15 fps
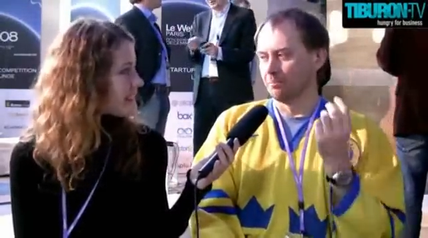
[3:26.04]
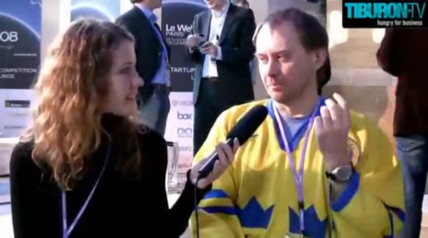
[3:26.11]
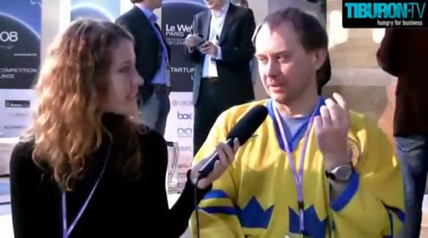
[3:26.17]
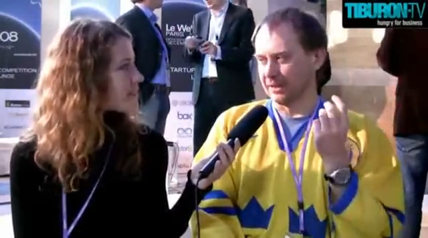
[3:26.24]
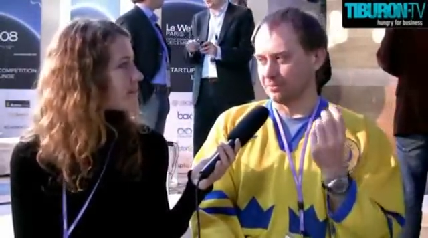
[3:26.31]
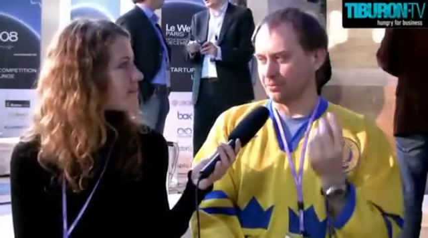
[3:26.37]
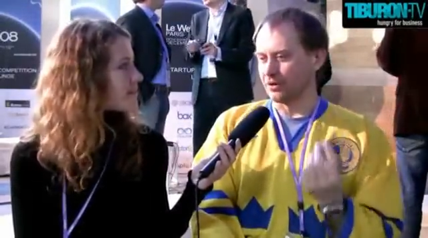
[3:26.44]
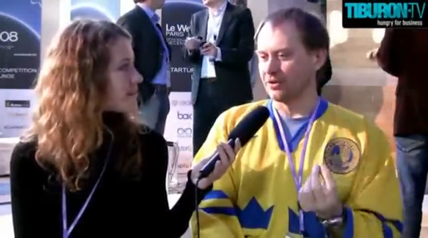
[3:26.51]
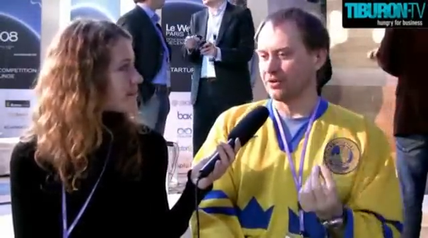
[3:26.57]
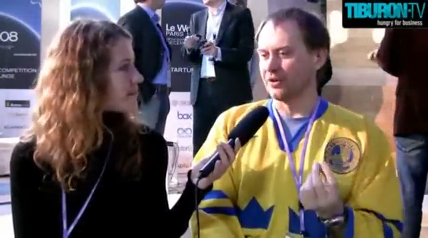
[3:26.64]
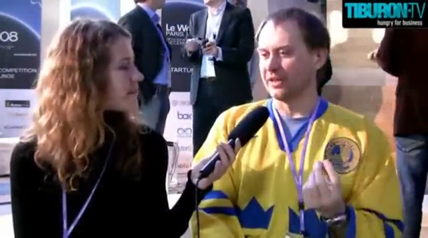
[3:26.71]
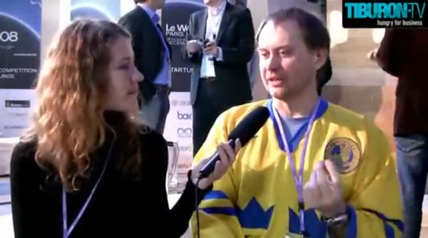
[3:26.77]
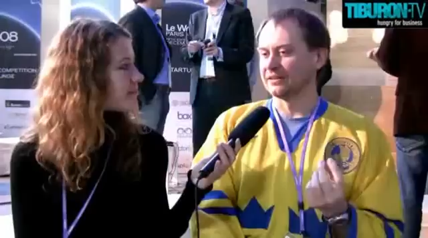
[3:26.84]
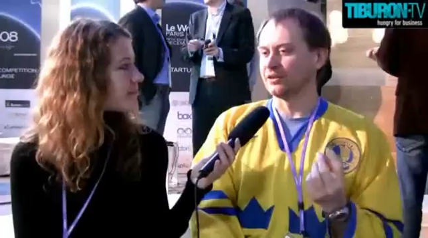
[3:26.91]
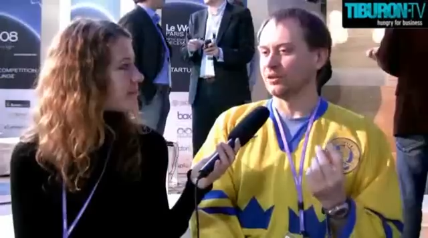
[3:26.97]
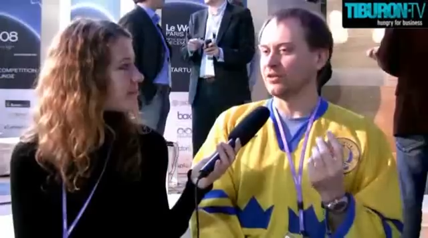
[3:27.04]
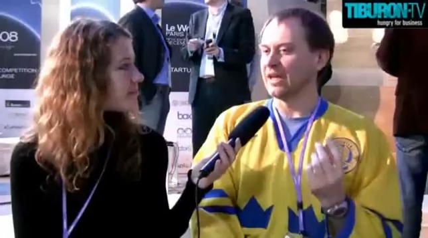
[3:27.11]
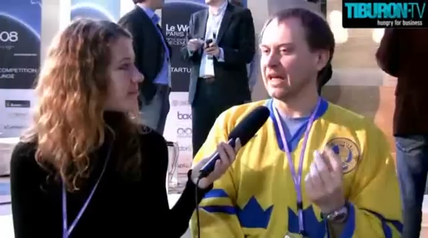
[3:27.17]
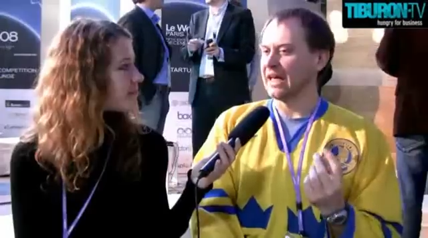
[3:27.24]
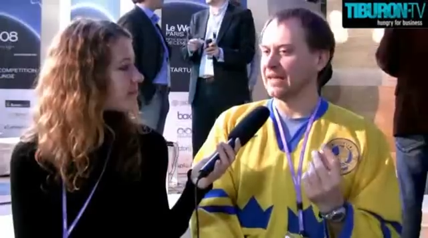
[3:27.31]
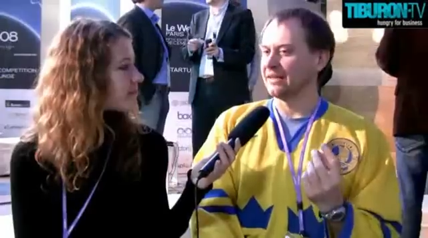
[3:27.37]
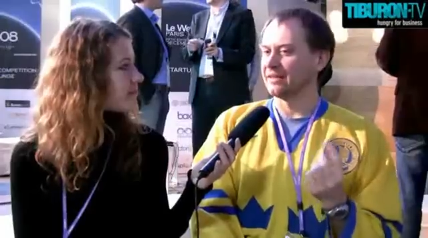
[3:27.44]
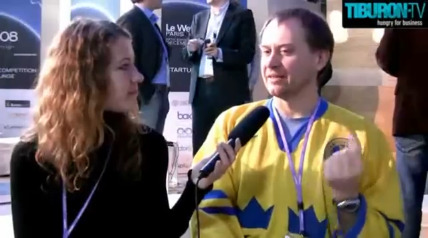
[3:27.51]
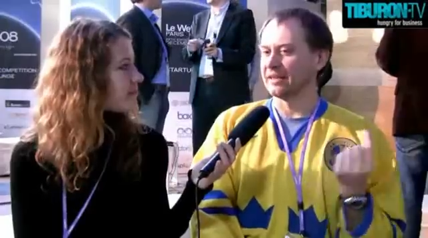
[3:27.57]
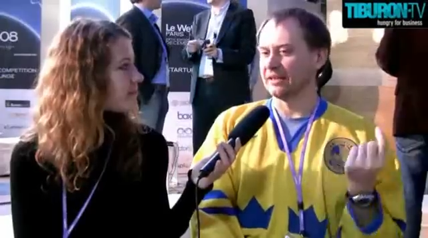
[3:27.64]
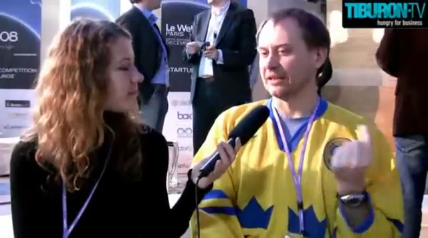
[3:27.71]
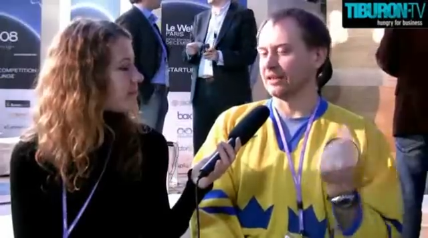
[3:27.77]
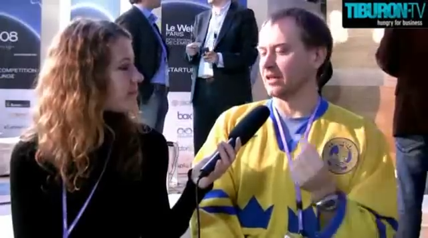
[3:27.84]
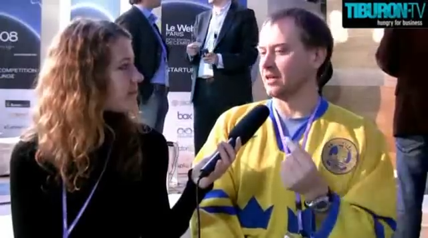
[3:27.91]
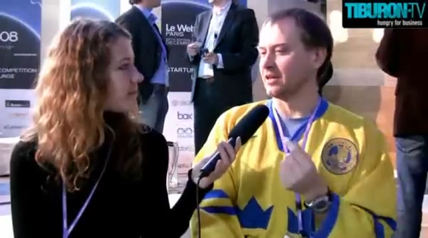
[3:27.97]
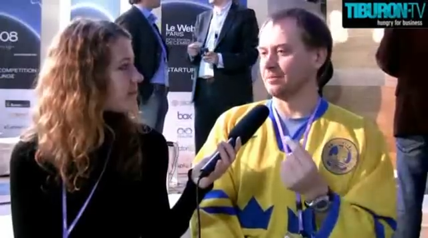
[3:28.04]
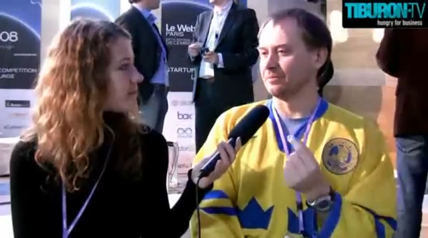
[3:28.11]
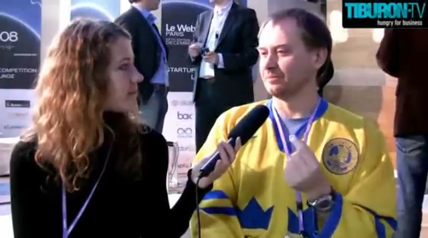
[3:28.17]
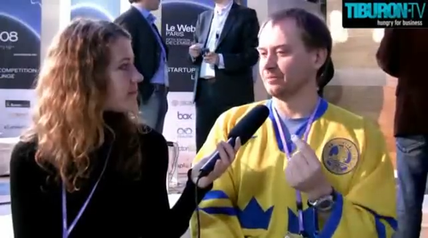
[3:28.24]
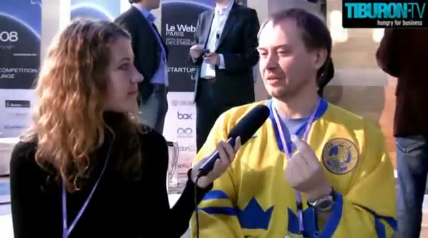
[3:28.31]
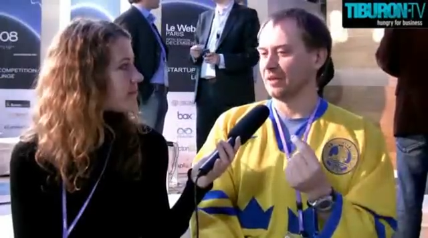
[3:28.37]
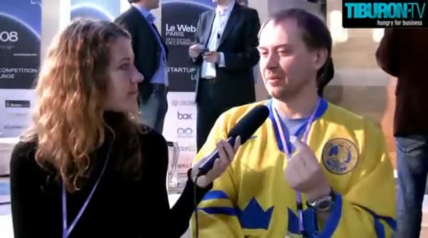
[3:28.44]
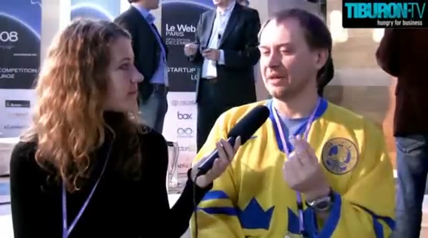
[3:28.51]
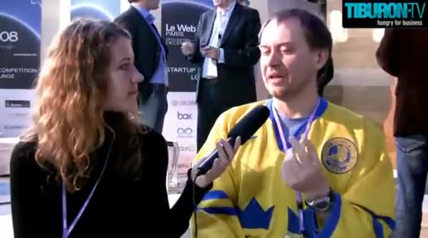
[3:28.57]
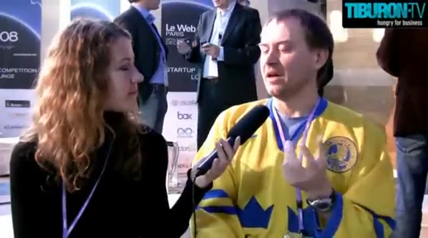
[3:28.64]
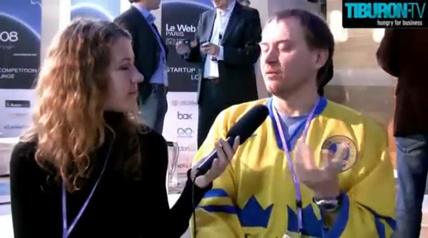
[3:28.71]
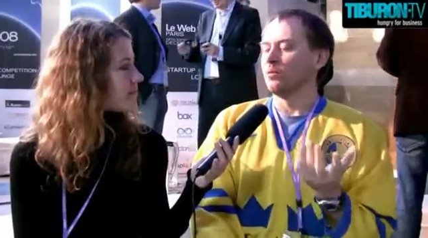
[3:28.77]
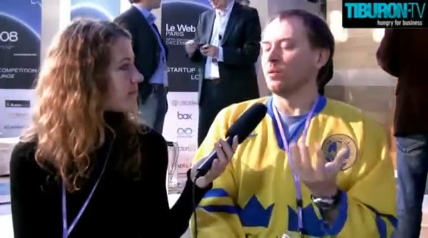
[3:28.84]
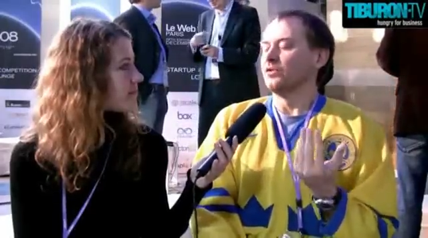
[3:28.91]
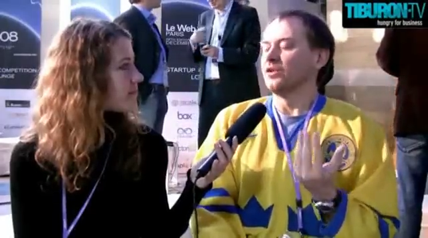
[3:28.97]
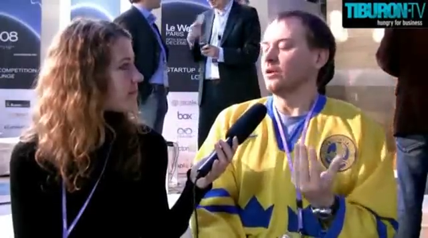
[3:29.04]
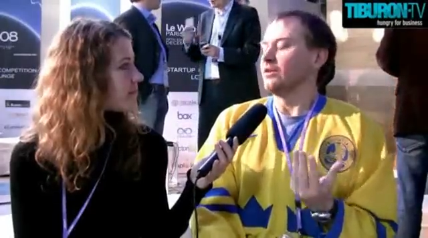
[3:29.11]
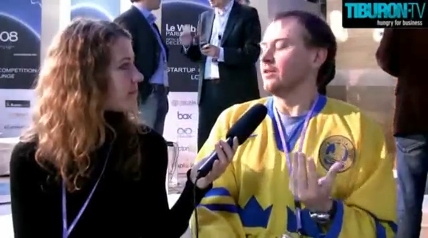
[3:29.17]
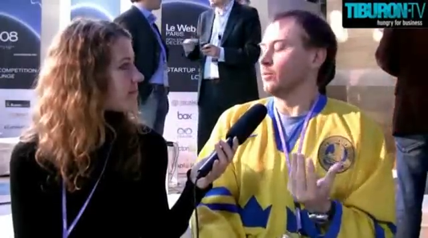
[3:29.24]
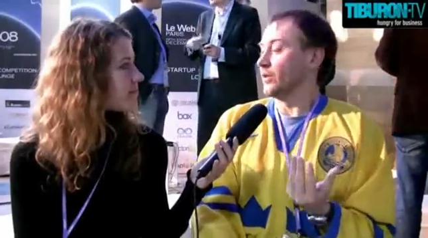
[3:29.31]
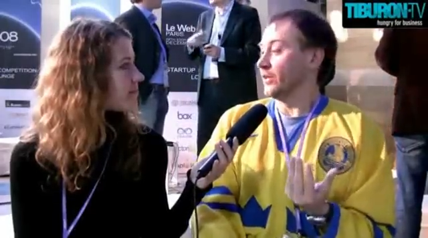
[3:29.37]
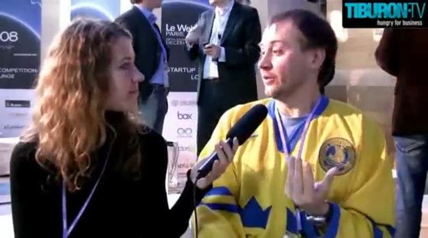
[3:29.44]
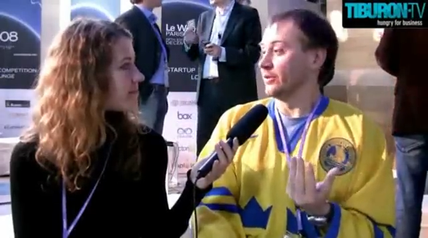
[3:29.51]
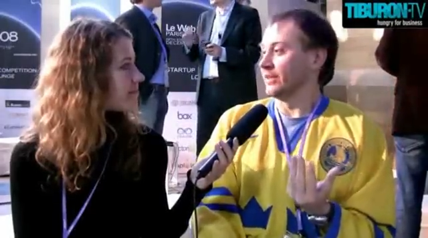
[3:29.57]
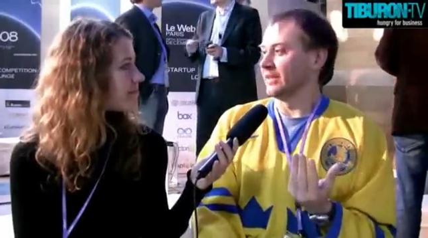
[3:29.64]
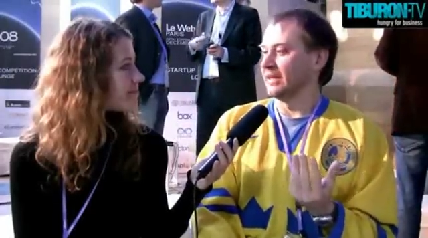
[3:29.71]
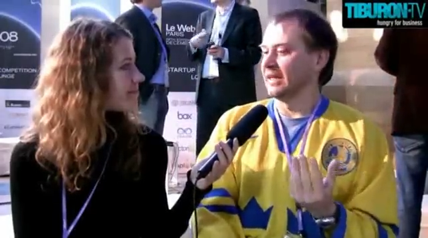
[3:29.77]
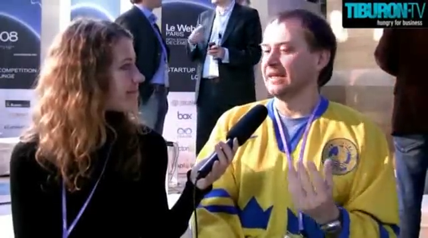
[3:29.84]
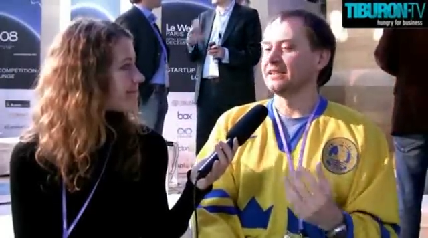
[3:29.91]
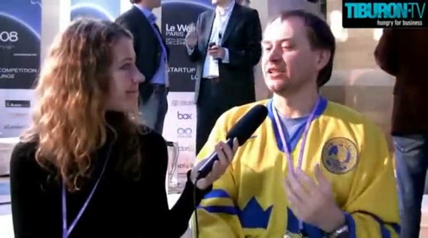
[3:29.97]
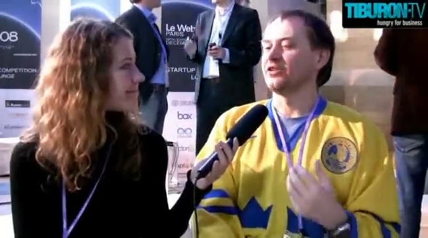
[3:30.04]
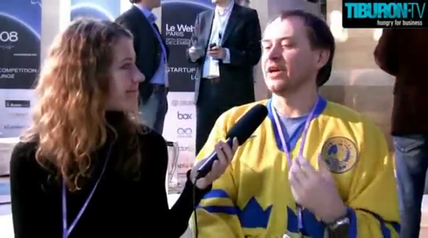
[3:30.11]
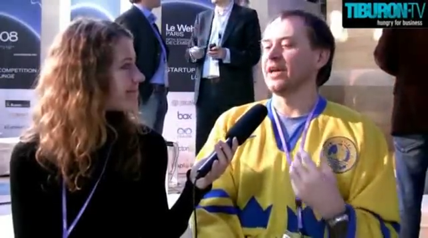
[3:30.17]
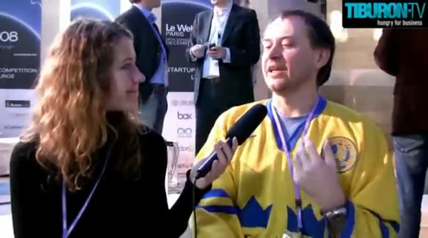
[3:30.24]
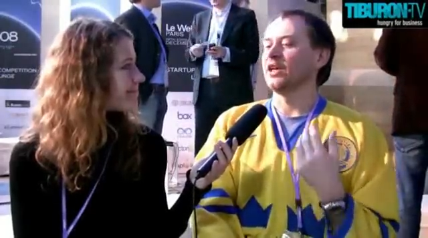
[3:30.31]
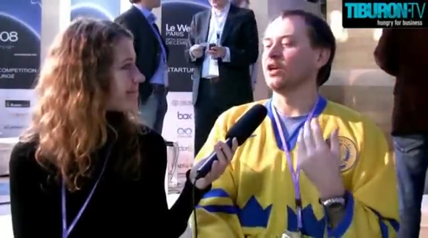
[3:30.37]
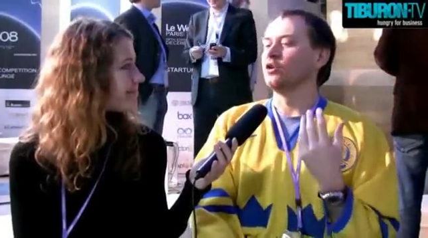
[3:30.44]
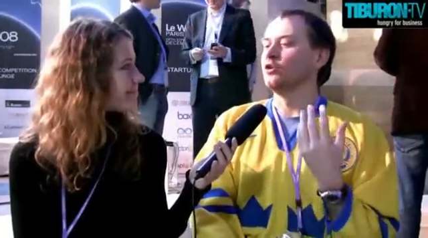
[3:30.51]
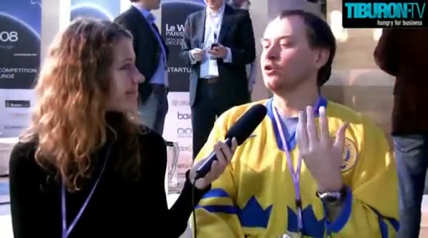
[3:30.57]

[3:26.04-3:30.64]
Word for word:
Speaker 1: But the important thing is today, the telecom, I mean, the only thing we're doing is creating a